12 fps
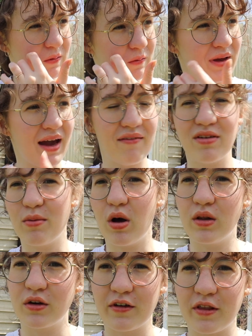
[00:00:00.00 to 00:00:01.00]
we have them
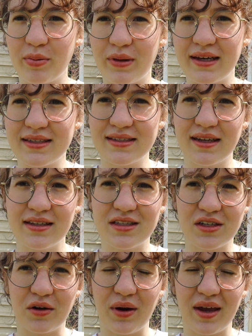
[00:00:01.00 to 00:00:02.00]
all over the place, and
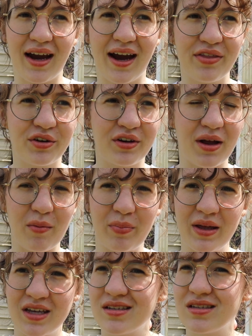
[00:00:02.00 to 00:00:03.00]
so I gathered up
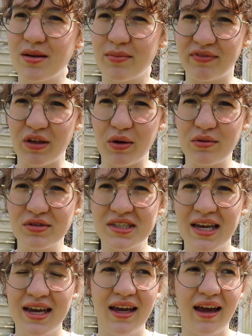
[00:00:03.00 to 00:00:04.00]
some of those
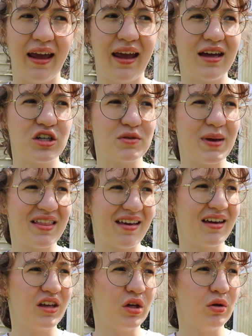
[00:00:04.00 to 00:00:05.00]
and just made
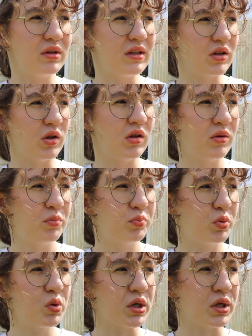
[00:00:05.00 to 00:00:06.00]
like a cute little
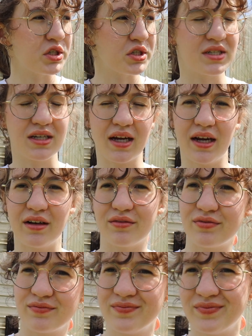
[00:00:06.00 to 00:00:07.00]
border just to kind
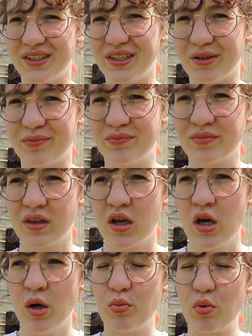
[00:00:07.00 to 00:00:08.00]
of, you know,
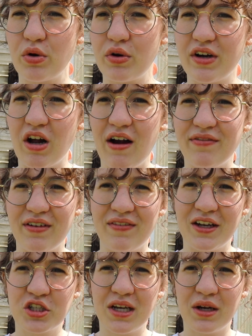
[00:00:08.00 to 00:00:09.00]
border it off.
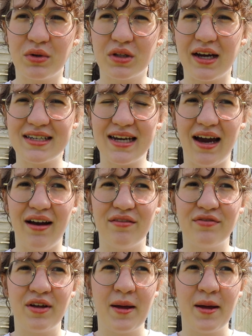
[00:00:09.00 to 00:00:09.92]
Eventually I would like to have